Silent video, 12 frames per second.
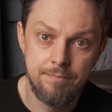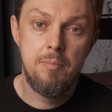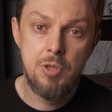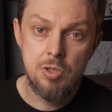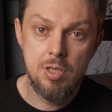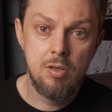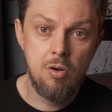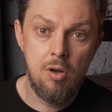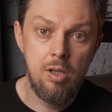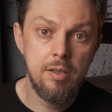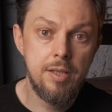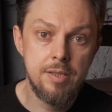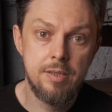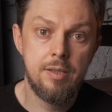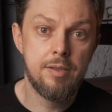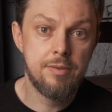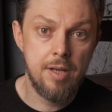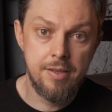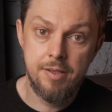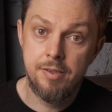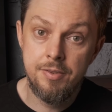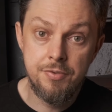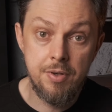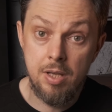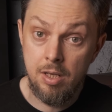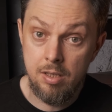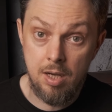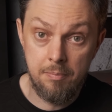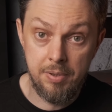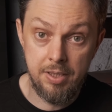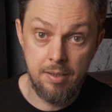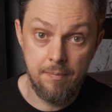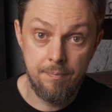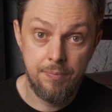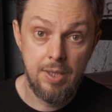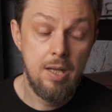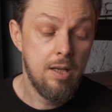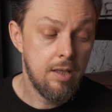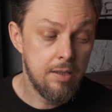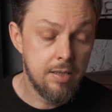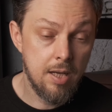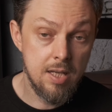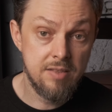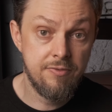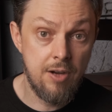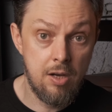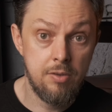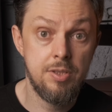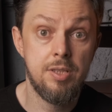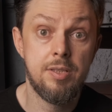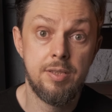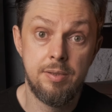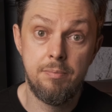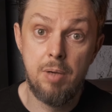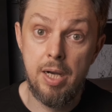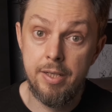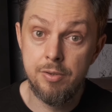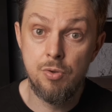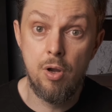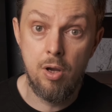Music Hall is a rather intriguing company. It has founded by Roy